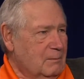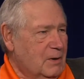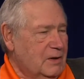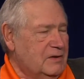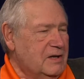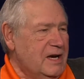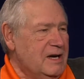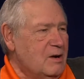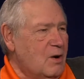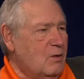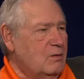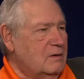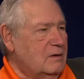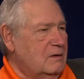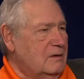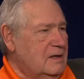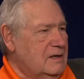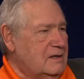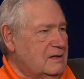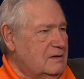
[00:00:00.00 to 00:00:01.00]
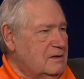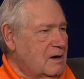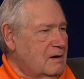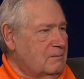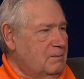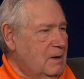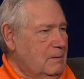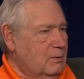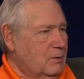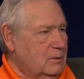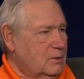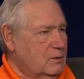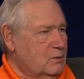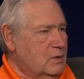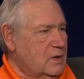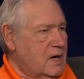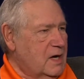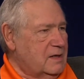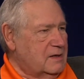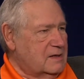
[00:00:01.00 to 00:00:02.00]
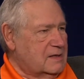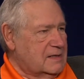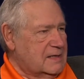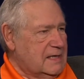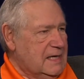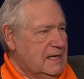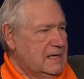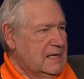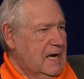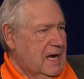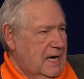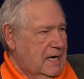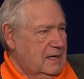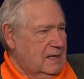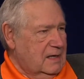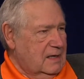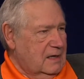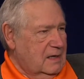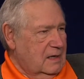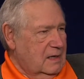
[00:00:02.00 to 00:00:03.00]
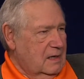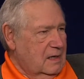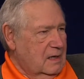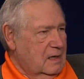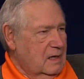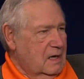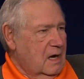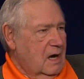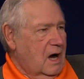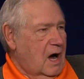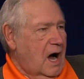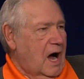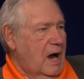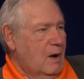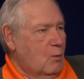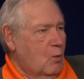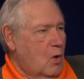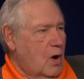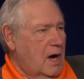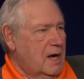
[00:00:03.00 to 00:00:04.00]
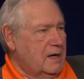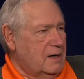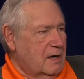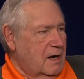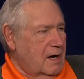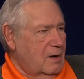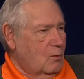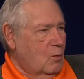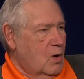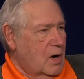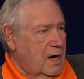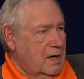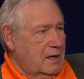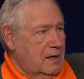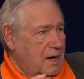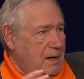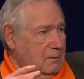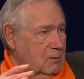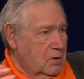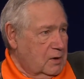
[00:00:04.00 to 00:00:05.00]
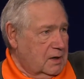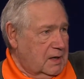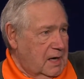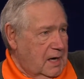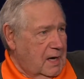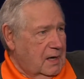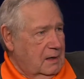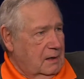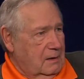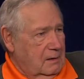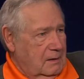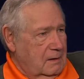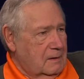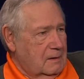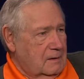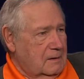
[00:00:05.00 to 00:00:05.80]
But Absolutely. they don't, these young people do not see that. I don't. I they want, don't. I want, and I'm going to get.